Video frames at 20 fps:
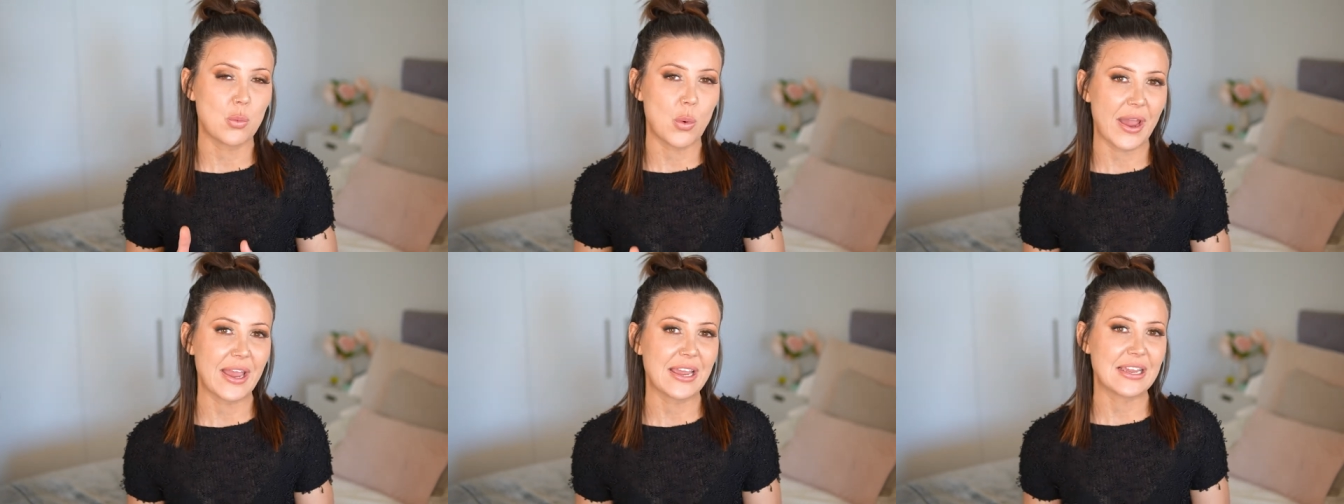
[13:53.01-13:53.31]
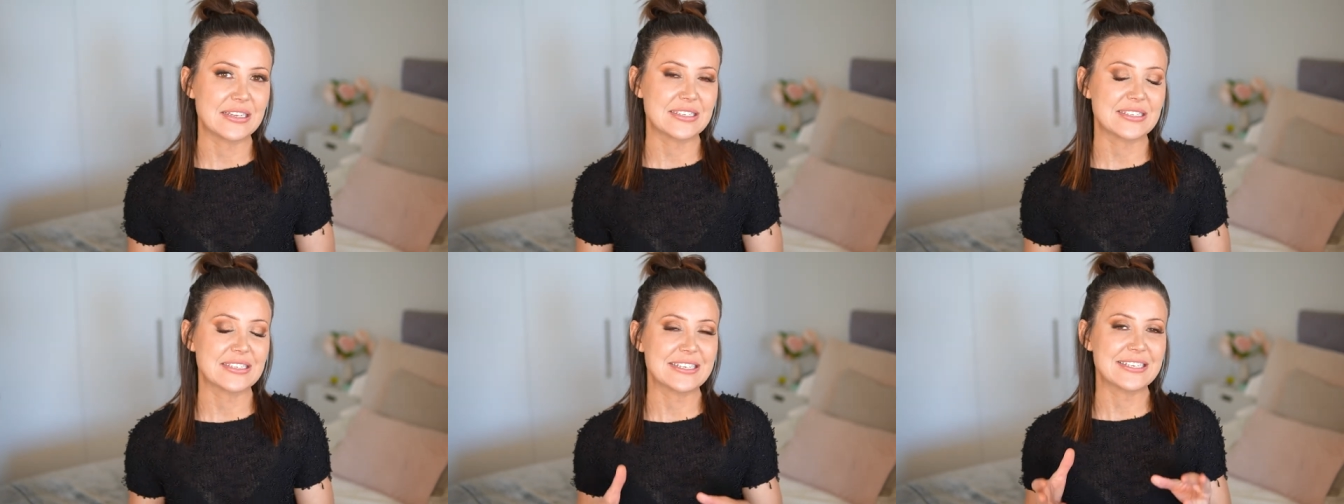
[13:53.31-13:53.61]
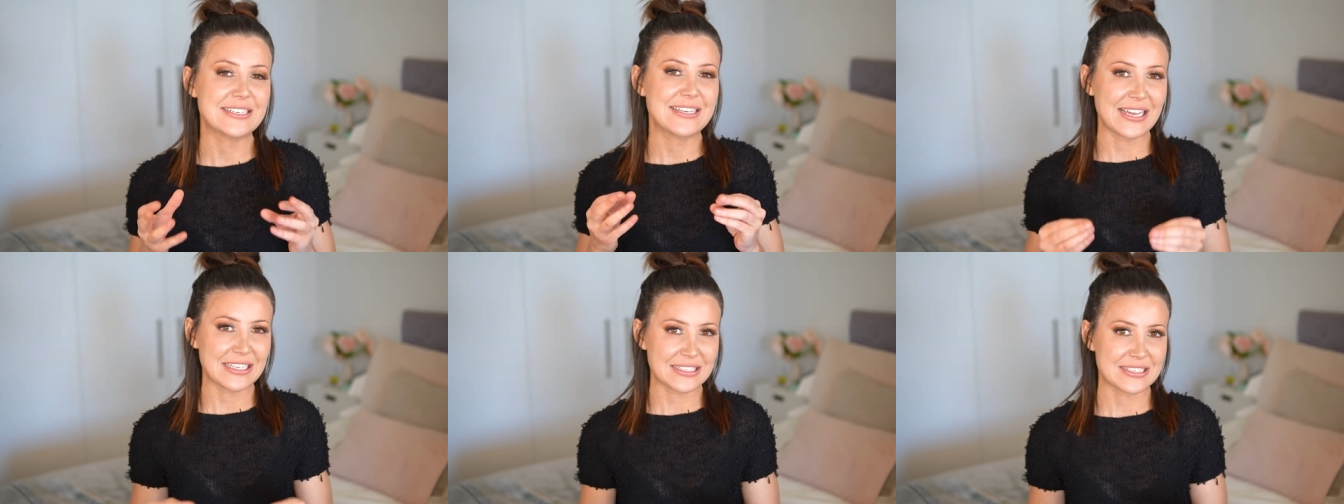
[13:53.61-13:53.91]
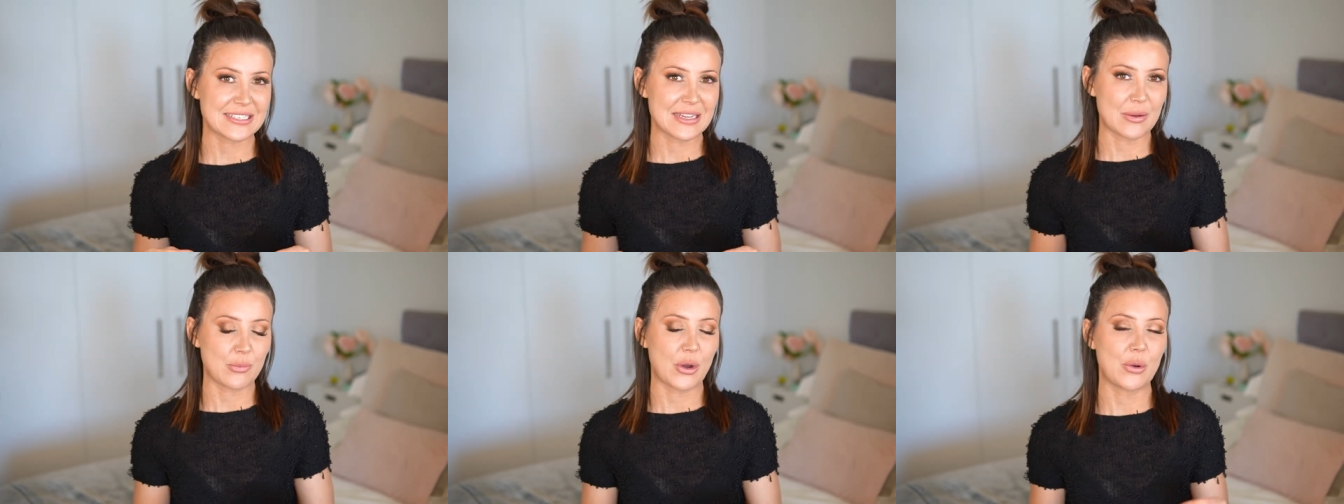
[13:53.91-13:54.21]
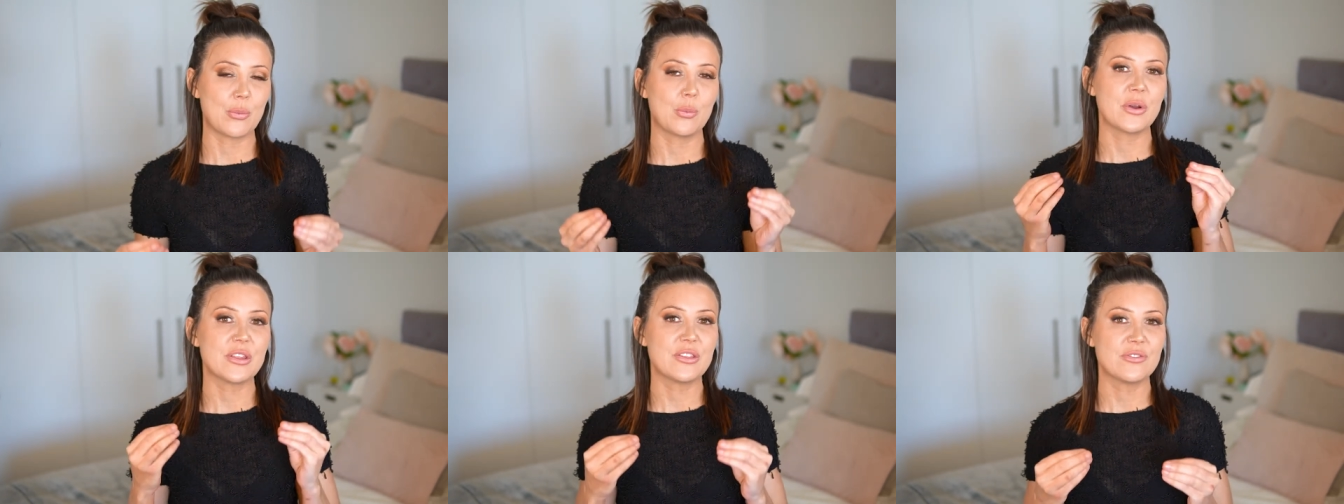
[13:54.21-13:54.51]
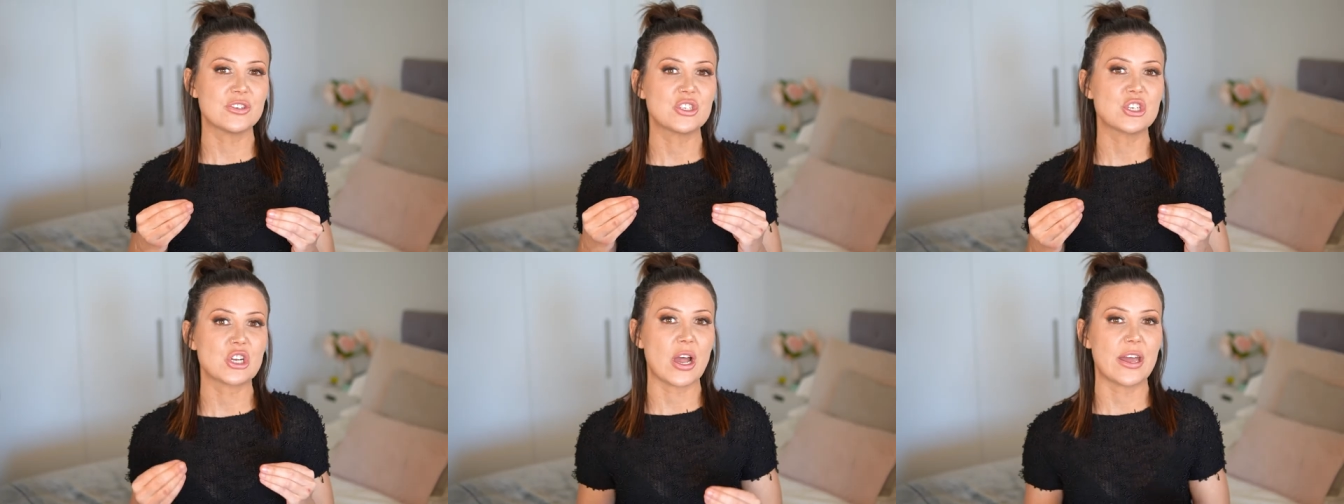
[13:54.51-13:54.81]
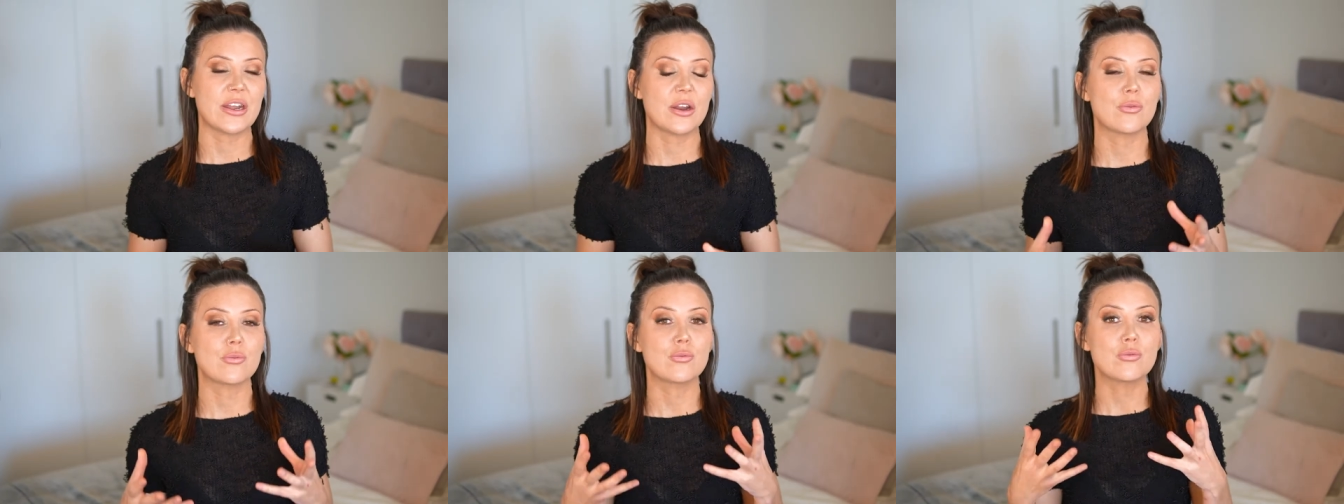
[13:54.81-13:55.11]
ways to get someone with a
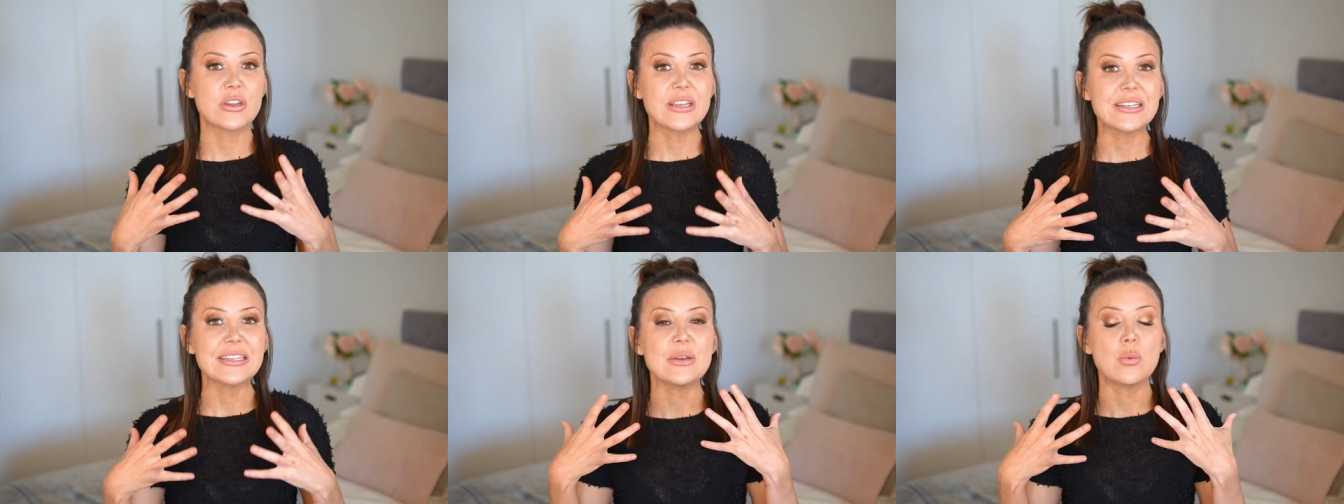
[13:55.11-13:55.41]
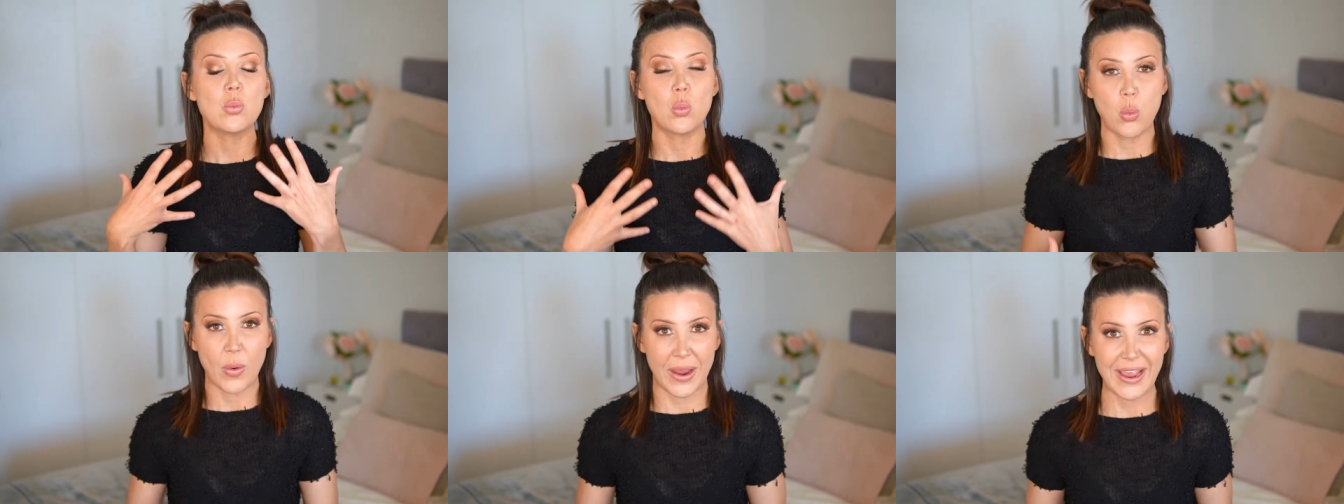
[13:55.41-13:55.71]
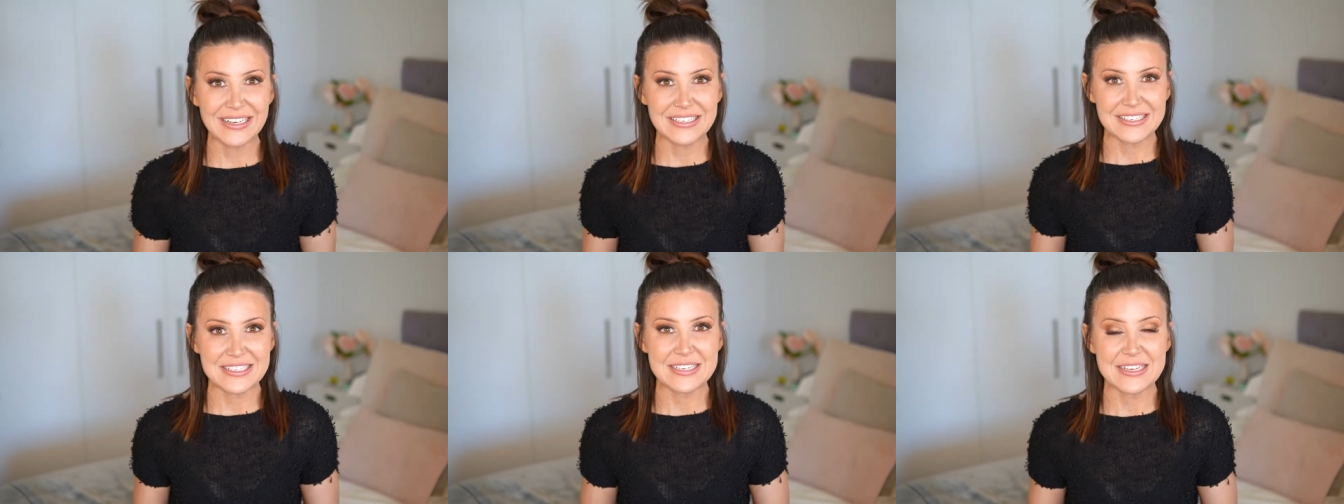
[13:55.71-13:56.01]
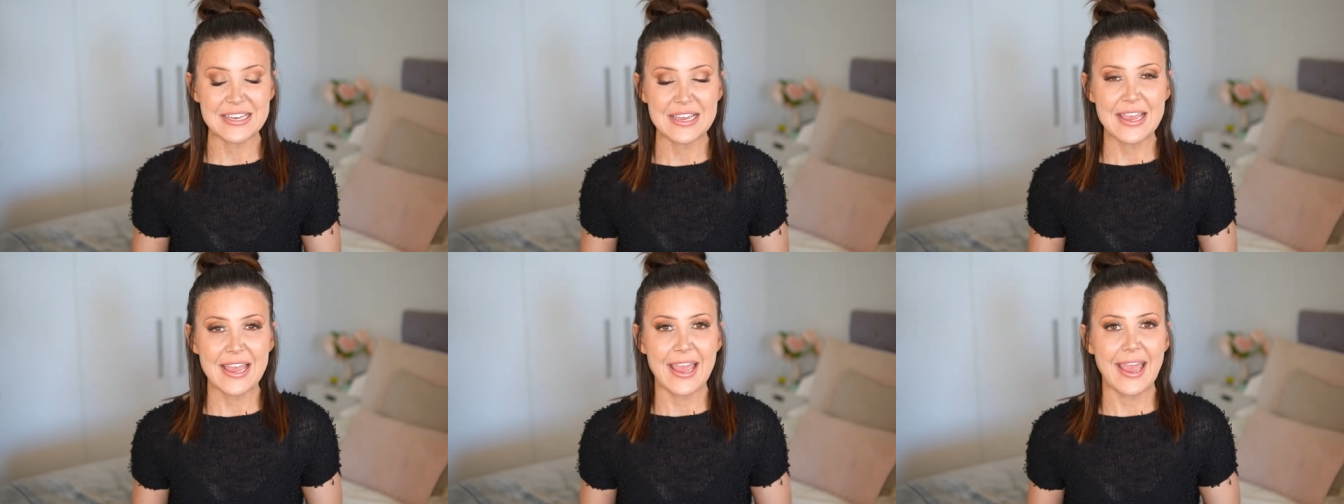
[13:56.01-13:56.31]
vagina really wet